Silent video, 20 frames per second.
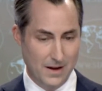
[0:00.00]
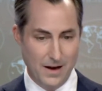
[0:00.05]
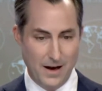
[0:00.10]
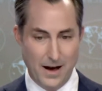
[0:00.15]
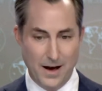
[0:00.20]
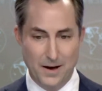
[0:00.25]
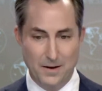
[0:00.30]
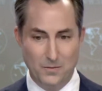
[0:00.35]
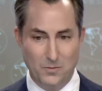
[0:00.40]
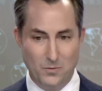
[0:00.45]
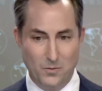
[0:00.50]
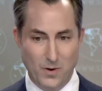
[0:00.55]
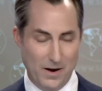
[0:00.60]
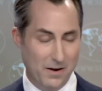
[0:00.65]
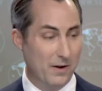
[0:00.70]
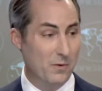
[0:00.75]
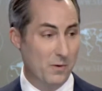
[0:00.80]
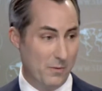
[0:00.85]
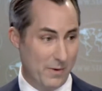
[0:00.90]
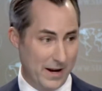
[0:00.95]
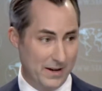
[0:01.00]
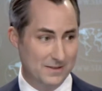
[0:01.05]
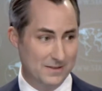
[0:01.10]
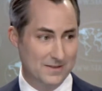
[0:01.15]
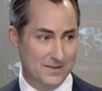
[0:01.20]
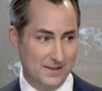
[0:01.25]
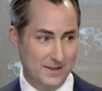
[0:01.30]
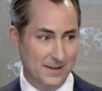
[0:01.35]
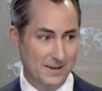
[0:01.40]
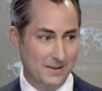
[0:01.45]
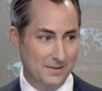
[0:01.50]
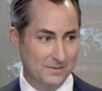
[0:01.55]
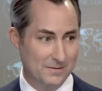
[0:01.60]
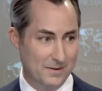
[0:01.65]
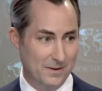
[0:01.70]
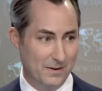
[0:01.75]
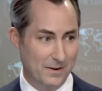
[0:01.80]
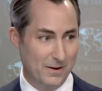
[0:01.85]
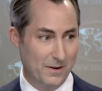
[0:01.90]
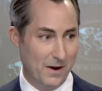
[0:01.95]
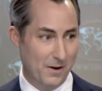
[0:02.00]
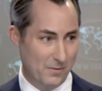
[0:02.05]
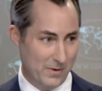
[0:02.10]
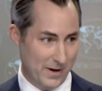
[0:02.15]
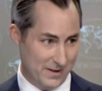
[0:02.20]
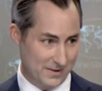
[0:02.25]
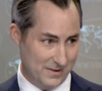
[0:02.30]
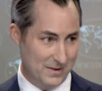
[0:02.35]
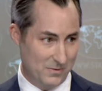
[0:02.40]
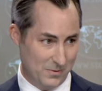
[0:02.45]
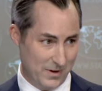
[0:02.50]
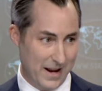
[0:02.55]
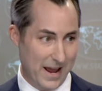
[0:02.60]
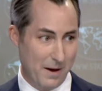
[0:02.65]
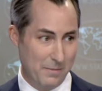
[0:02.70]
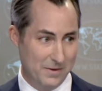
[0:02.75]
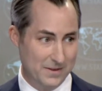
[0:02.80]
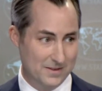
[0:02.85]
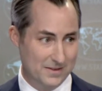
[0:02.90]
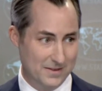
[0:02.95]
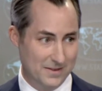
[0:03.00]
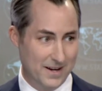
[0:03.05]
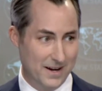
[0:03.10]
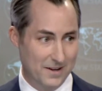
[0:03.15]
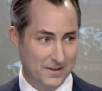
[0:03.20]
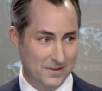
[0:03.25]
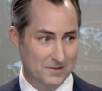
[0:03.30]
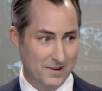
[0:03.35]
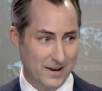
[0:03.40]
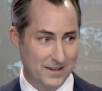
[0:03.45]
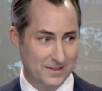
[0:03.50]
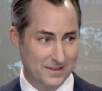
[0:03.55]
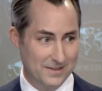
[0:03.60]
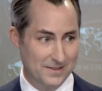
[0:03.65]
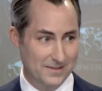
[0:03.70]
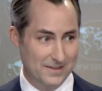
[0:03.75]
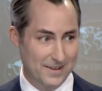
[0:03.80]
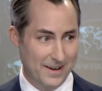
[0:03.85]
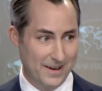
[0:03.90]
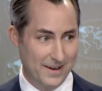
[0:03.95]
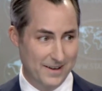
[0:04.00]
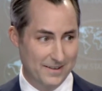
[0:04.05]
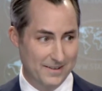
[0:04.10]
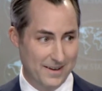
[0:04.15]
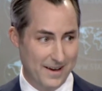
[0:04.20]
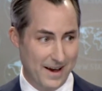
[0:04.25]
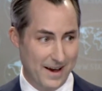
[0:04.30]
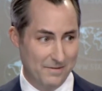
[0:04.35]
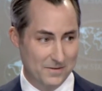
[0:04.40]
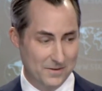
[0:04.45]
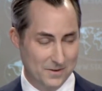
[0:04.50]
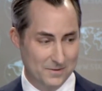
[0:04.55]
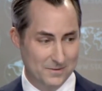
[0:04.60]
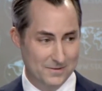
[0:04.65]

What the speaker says: Why don't we wait and see? I'll wait and see what happens and characterize it after.